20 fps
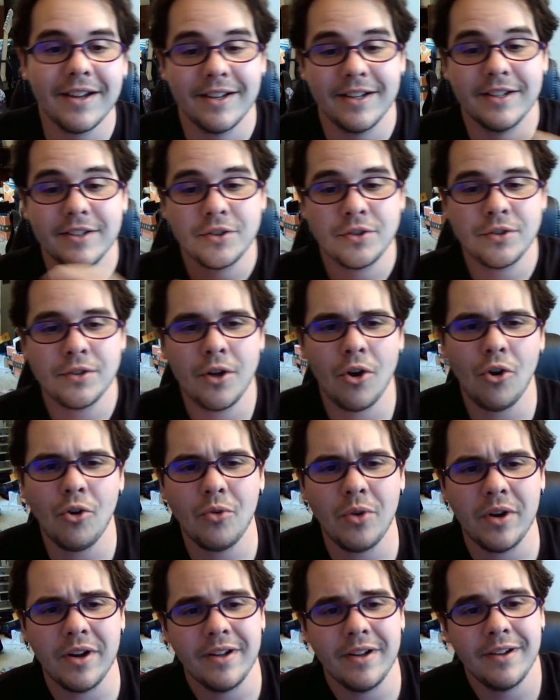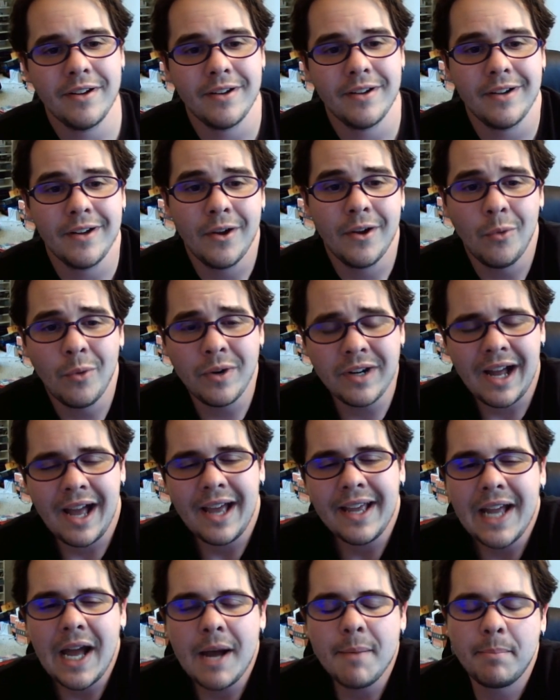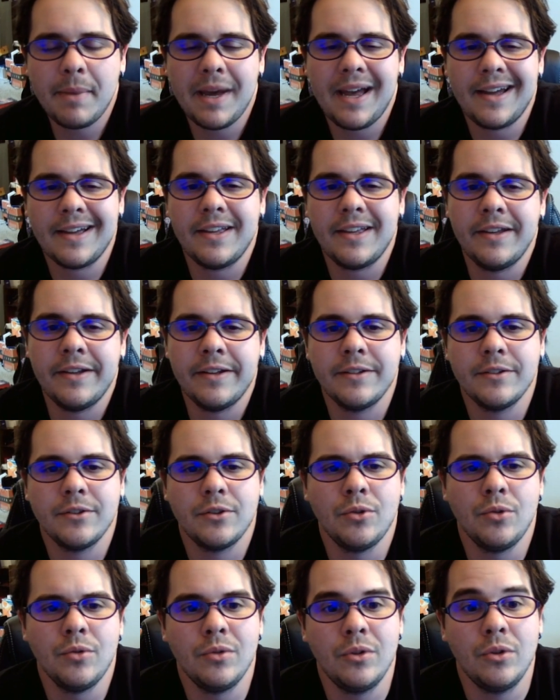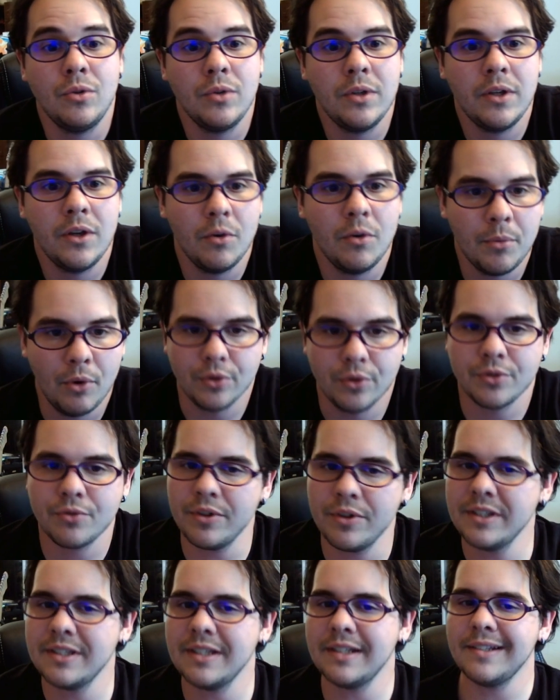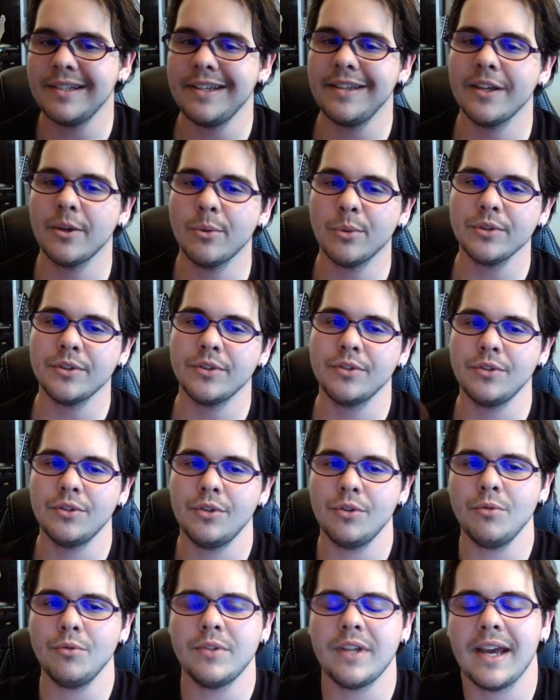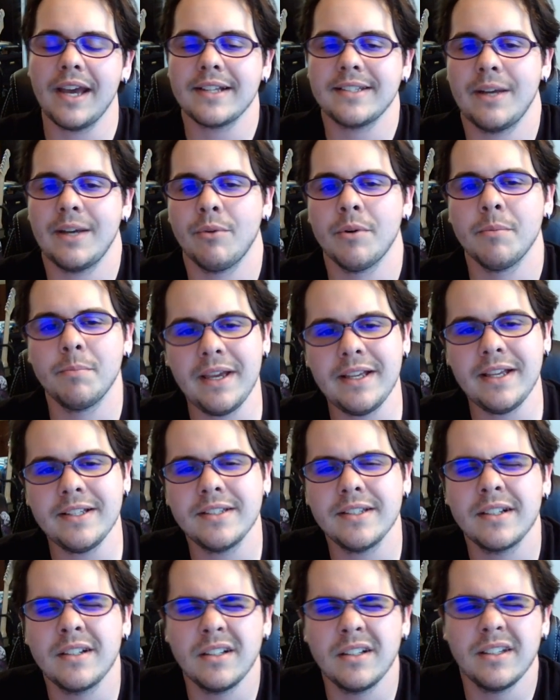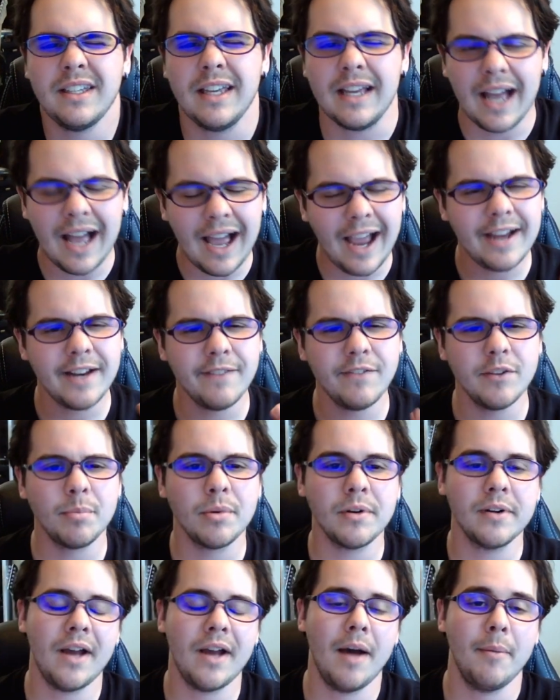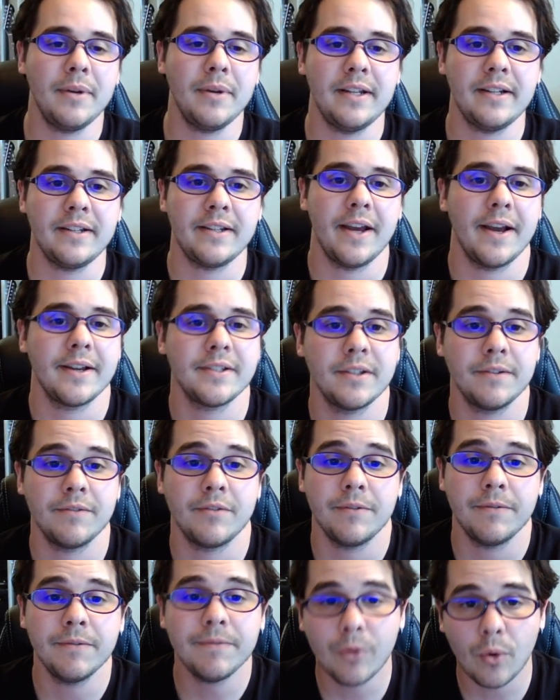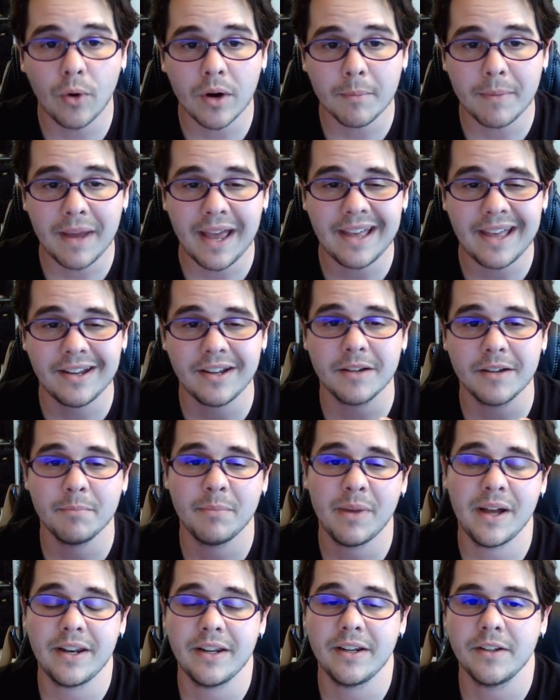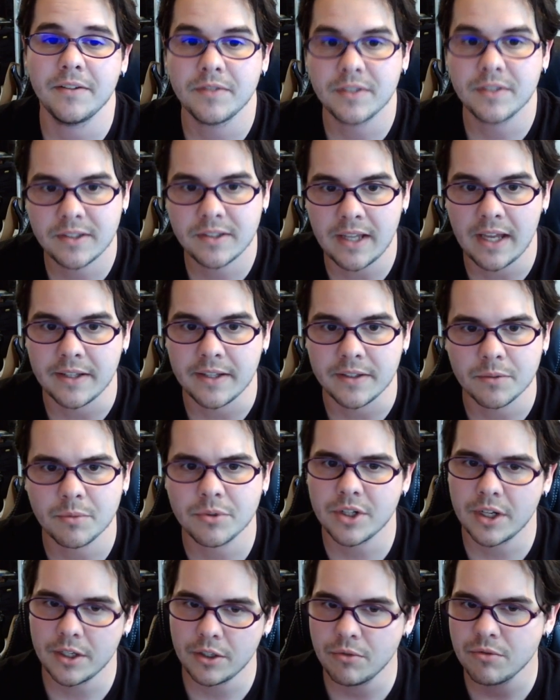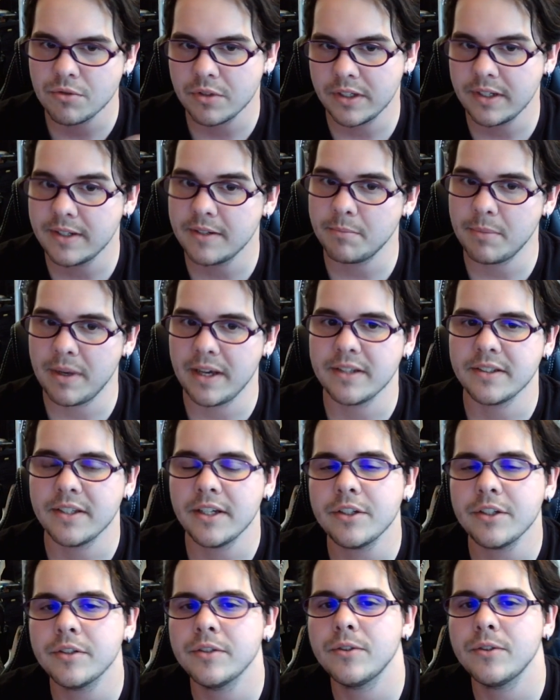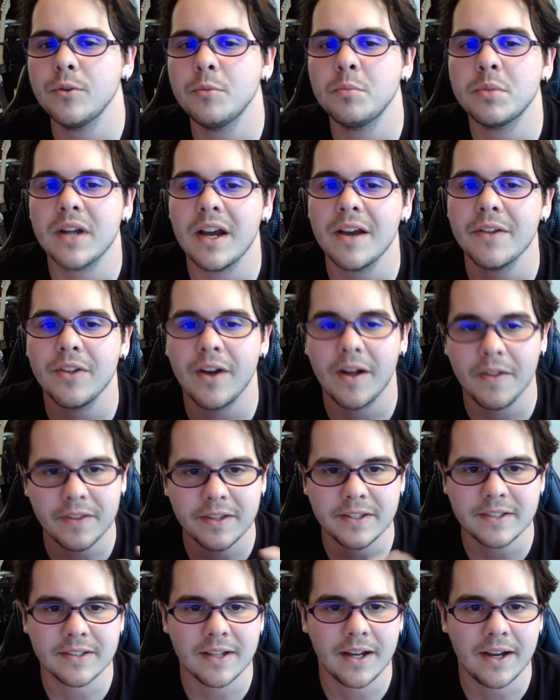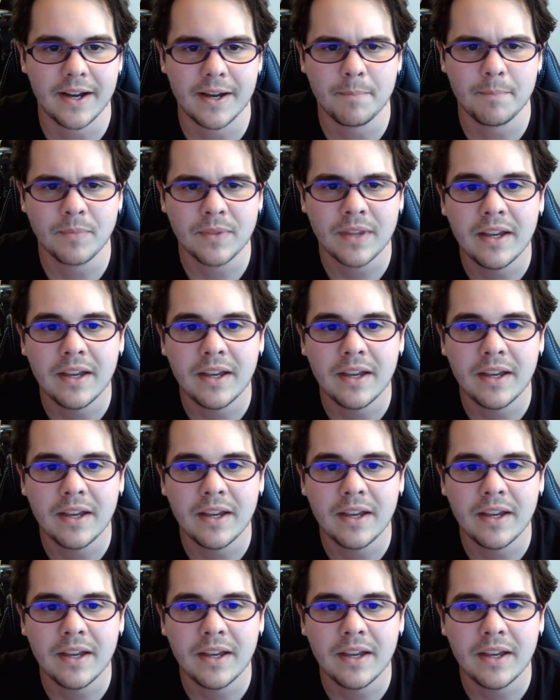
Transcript: So, when I got back into Yu-Gi-Oh! Most recently, there was two decks that were basically kind of the predominant decks of the format in a competitive sense, which I usually didn't pay attention to, but I thought this time